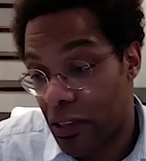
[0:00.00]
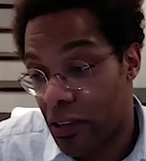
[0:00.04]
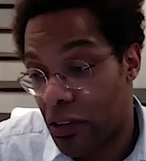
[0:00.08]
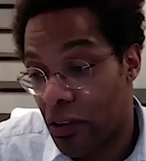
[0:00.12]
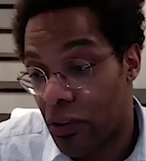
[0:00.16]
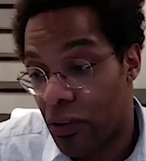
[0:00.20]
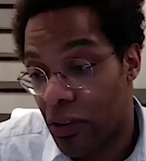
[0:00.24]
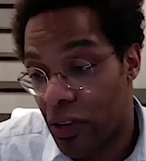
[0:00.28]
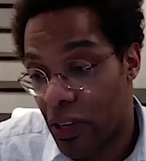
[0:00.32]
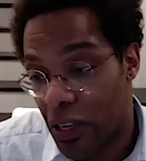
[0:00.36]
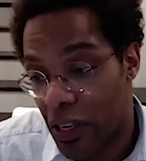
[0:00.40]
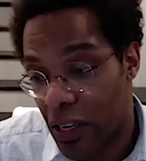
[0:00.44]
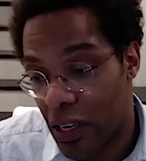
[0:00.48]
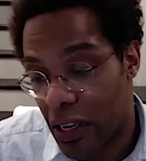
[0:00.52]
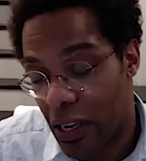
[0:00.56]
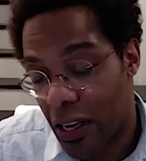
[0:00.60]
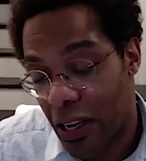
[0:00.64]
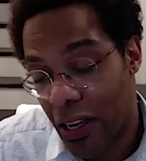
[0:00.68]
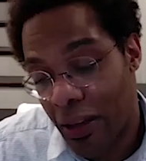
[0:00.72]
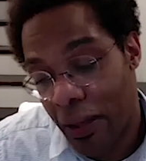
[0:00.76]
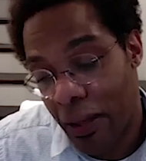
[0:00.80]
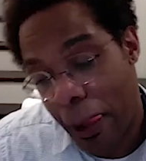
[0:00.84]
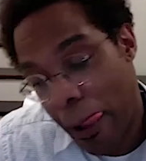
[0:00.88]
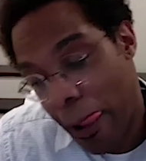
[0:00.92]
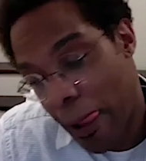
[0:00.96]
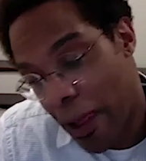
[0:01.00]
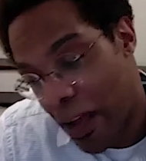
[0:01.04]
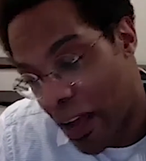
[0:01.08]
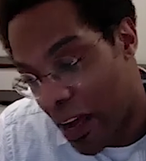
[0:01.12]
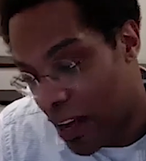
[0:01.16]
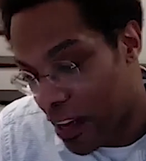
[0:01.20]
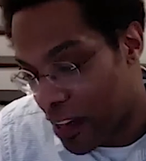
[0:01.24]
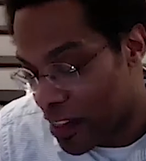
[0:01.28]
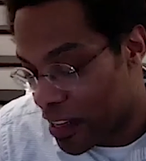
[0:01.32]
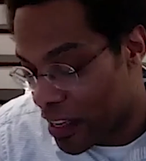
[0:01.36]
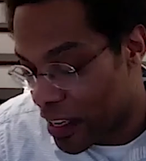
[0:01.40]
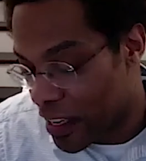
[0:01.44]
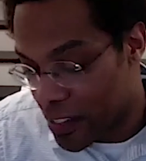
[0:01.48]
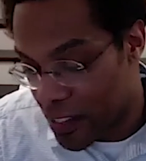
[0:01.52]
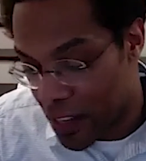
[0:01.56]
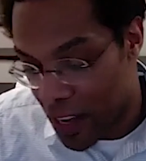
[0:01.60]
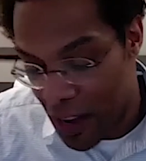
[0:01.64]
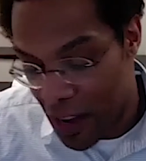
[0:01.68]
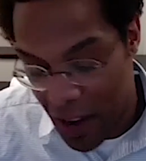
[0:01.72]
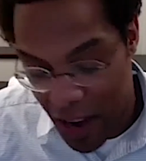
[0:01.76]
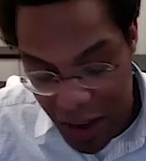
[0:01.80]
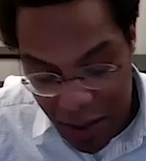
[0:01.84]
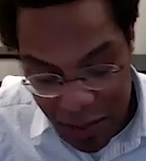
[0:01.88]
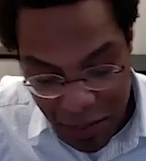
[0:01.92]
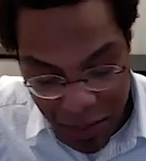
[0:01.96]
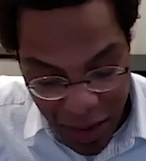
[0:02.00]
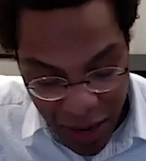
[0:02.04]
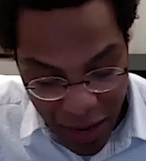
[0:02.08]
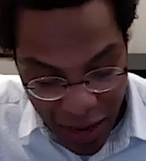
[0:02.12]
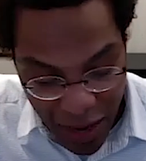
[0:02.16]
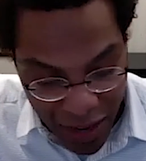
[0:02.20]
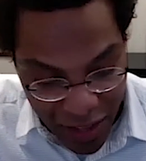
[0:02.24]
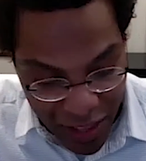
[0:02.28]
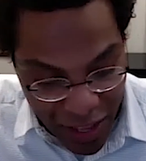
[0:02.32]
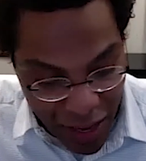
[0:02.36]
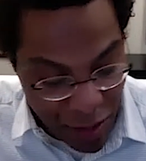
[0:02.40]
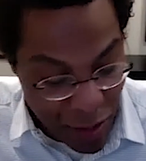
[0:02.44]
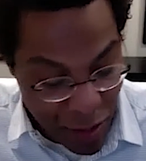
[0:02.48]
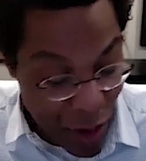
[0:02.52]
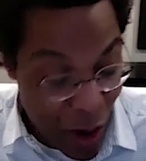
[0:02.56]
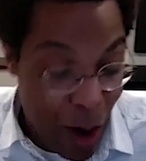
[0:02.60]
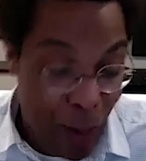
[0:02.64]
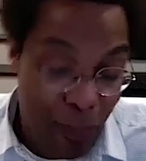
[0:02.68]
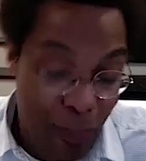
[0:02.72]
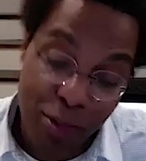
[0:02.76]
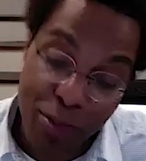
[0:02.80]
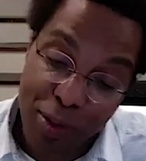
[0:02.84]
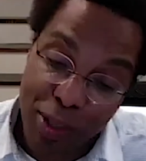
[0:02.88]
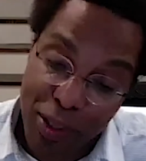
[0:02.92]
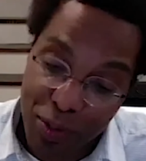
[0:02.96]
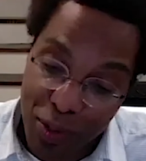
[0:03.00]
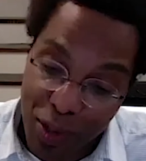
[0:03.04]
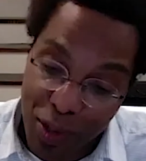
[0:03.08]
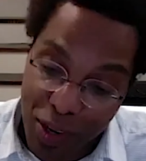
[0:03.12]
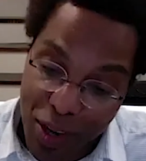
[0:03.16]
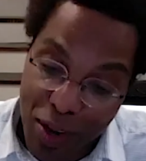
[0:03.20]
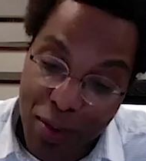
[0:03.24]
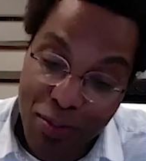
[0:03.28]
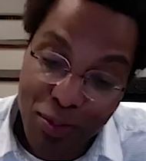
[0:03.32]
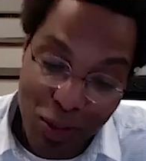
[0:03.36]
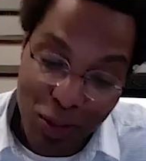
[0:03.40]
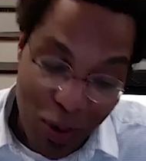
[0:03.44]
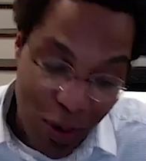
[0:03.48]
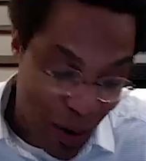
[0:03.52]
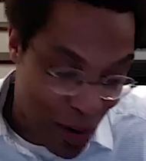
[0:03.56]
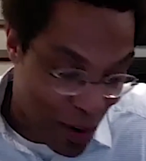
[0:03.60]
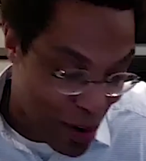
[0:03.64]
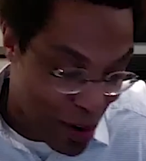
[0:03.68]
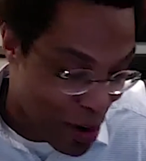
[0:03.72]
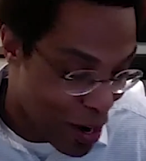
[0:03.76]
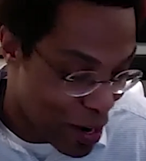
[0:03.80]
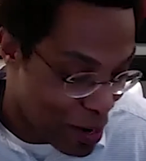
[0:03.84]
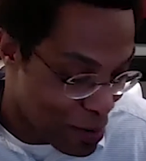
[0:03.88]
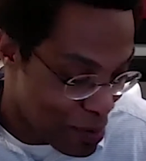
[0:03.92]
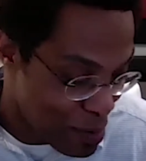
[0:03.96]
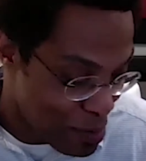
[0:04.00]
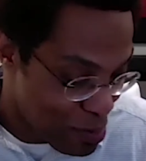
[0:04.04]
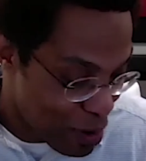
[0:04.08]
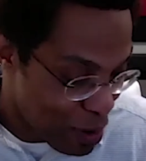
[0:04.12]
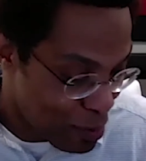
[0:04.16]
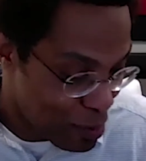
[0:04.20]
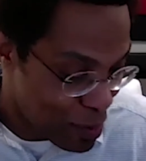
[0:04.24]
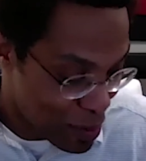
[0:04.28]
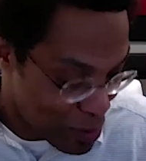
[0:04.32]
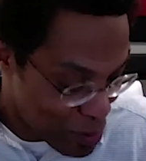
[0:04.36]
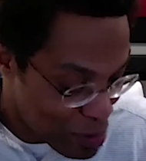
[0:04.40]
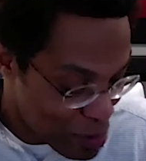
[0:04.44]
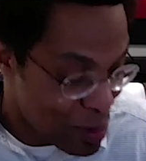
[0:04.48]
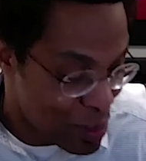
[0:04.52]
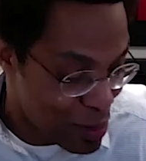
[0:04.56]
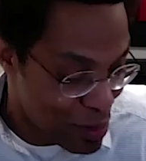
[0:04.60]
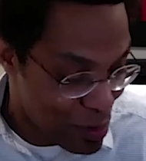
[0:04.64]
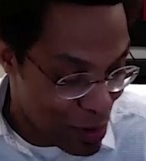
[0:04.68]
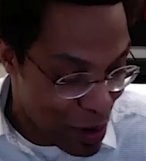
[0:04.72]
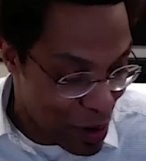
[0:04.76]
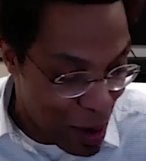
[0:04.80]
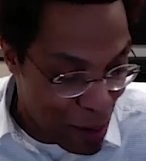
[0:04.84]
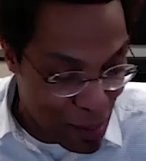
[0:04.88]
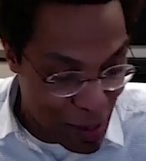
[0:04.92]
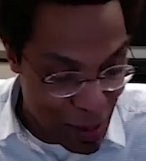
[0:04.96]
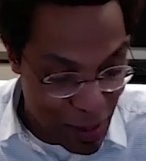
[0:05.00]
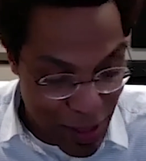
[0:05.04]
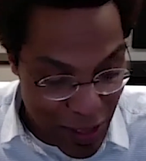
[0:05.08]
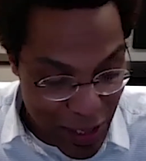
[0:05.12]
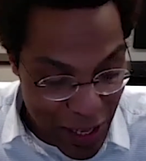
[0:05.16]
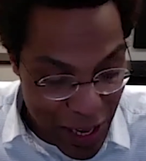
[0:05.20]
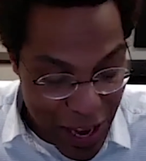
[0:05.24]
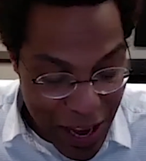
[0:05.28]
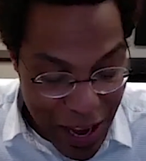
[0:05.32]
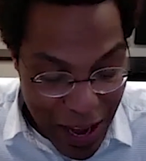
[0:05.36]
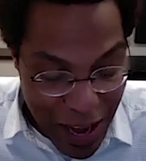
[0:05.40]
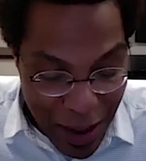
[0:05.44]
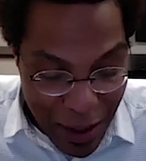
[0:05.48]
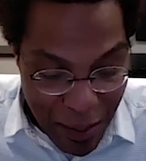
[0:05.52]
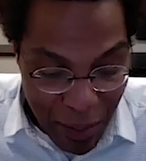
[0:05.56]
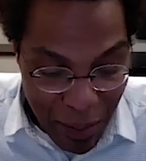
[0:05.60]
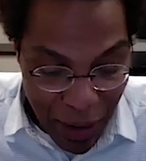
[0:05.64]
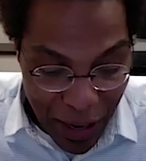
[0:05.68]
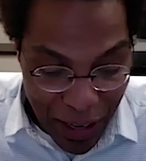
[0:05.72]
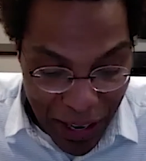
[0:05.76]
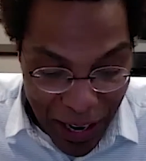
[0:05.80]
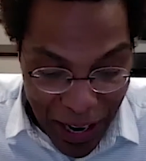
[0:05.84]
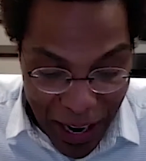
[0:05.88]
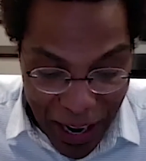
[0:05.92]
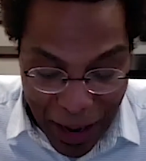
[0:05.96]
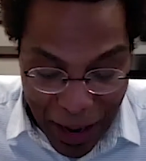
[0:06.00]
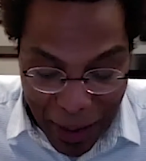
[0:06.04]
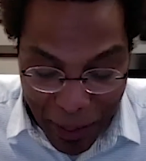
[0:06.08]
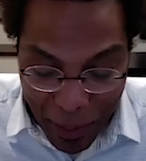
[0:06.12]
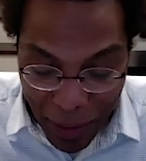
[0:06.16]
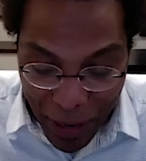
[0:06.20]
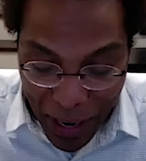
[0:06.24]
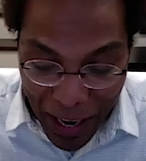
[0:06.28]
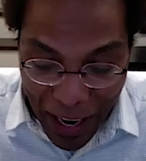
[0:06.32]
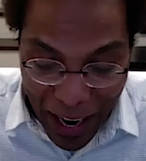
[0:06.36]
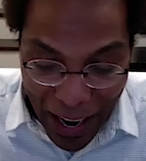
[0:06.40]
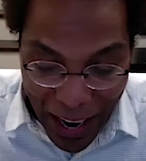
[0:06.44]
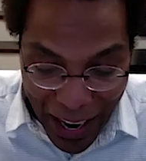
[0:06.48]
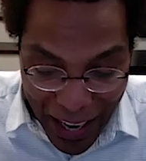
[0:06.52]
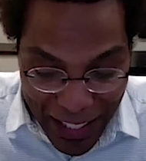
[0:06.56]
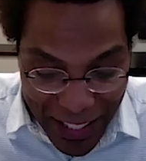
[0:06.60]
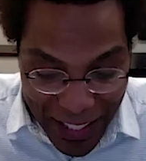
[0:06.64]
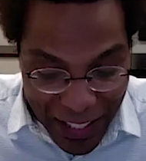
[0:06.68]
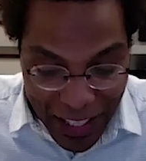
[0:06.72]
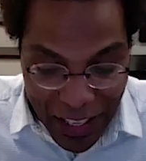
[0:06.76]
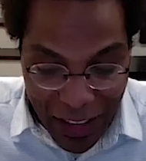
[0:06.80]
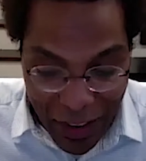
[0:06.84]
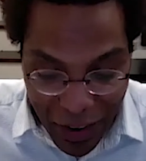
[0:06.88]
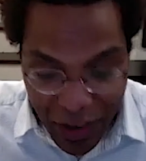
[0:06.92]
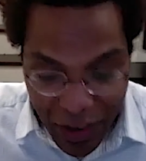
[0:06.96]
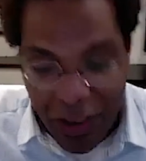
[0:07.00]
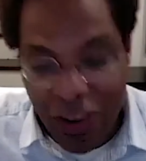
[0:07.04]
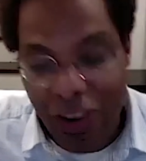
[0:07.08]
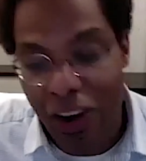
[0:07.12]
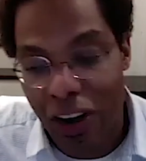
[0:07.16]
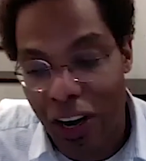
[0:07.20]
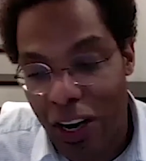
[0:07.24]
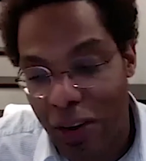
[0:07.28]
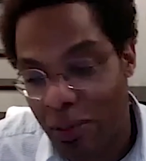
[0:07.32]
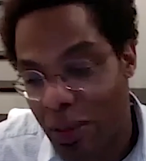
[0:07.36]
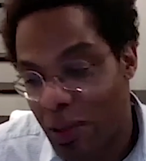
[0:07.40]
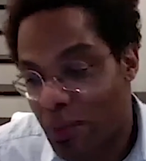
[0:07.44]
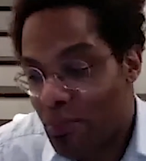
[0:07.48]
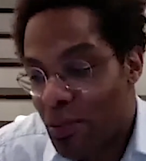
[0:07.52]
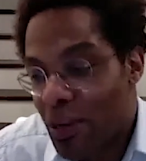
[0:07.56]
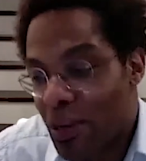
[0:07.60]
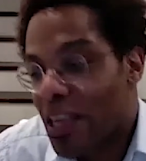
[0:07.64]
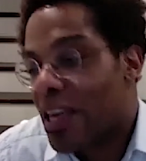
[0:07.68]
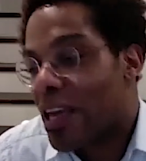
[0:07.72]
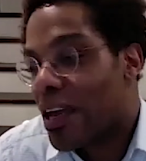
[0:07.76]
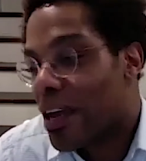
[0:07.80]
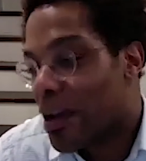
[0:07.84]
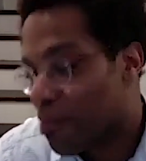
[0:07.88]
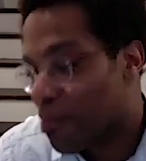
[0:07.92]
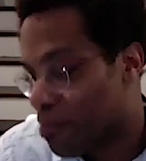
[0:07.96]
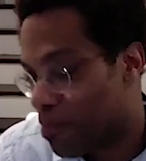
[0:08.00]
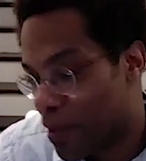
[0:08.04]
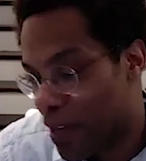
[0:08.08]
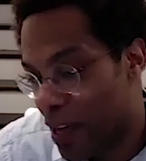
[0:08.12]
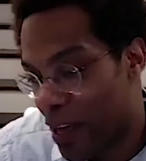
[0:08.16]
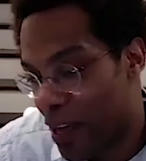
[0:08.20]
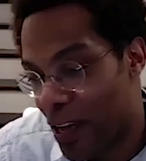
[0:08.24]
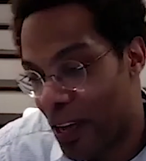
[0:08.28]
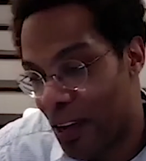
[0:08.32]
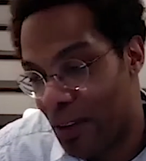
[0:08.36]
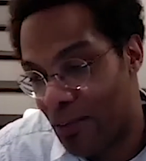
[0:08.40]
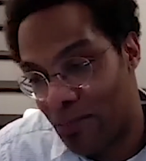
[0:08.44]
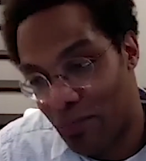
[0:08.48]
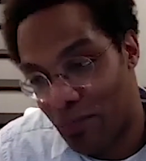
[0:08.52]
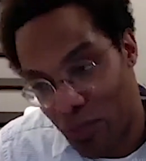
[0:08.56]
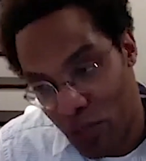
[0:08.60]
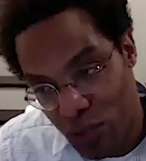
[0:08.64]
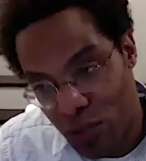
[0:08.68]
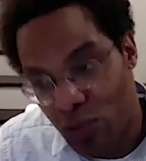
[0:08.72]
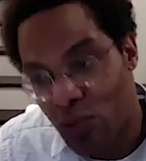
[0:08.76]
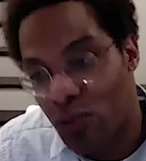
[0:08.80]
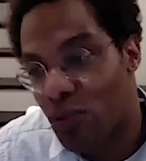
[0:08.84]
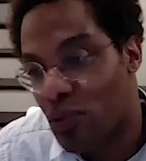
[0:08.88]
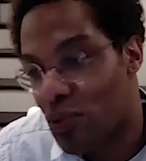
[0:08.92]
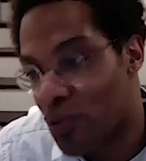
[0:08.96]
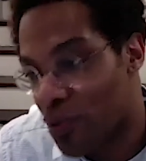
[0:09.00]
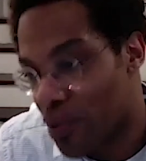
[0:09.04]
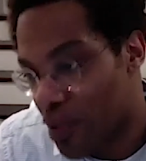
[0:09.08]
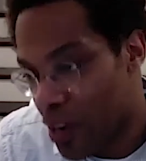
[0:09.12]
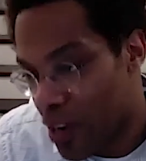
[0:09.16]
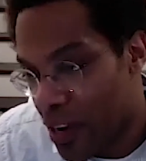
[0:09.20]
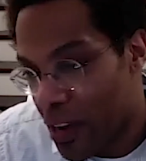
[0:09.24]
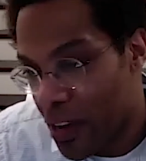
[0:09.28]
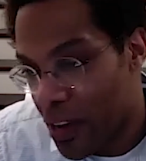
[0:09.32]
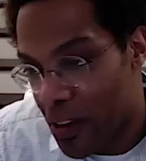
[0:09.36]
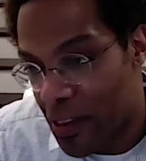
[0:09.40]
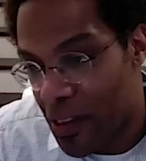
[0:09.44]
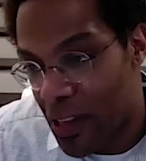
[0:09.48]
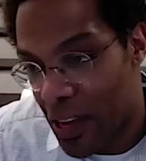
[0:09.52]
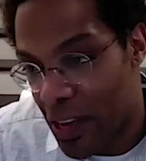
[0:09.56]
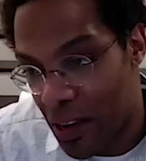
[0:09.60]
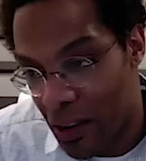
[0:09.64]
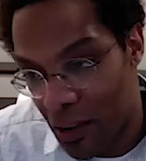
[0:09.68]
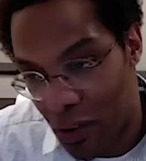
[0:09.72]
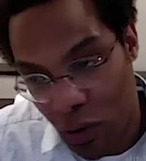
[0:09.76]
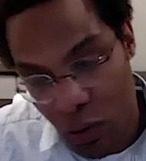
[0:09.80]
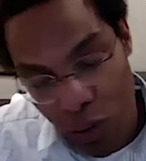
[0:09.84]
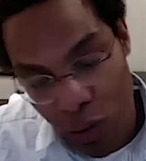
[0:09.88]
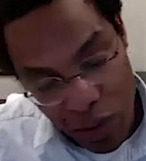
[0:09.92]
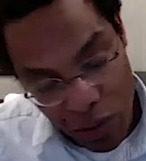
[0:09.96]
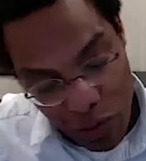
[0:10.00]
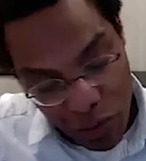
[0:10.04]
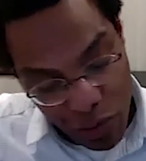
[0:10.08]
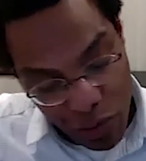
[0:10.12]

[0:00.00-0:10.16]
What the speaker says: And the thing is, I think I'm an optimist when it comes to our economy. Probably too much of an optimist, but I see our economy picking up sooner than going through a